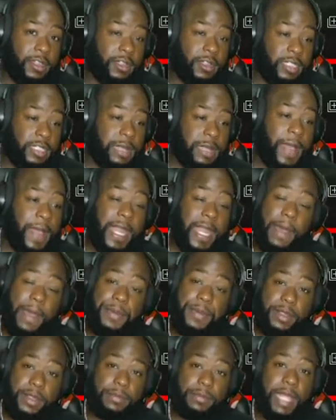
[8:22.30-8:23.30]
they better not
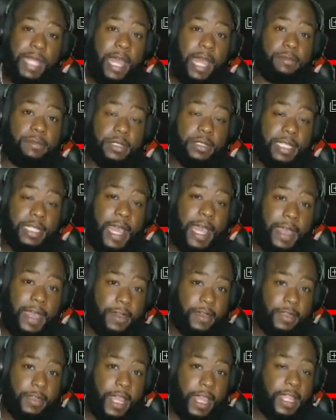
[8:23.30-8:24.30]
put them animals
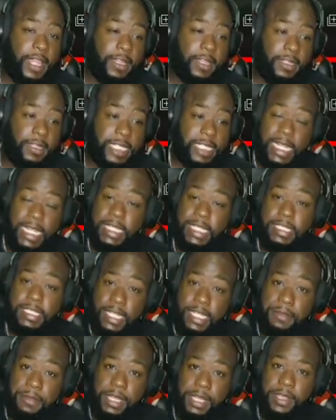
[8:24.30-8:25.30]
down. Like they just
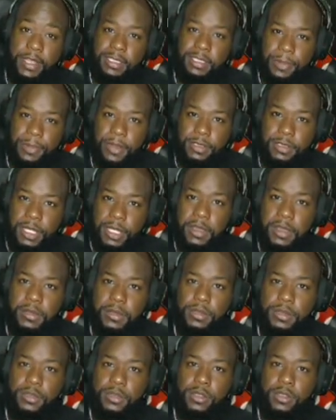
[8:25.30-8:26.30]
did what they supposed to do.